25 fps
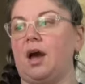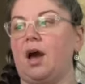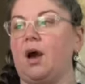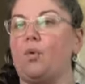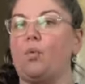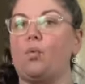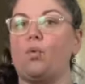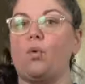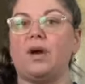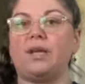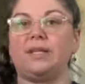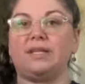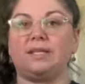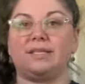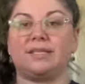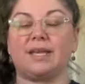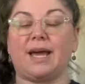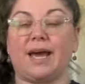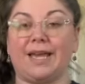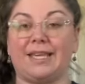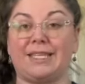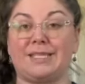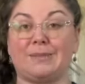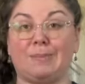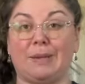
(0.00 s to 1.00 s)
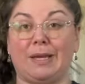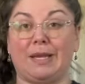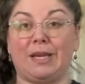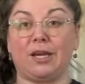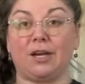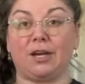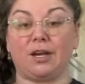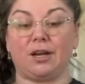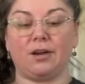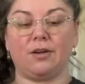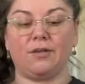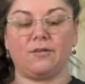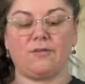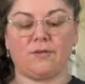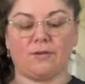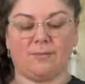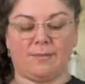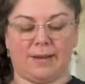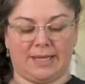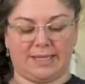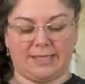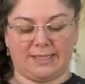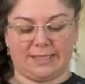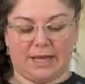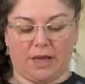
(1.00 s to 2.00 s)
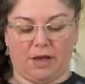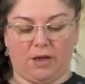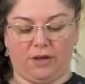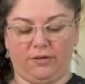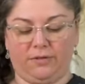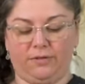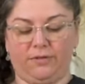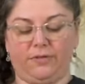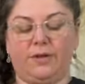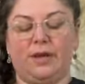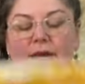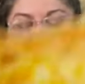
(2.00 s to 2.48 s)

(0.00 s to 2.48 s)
one size bigger for myself,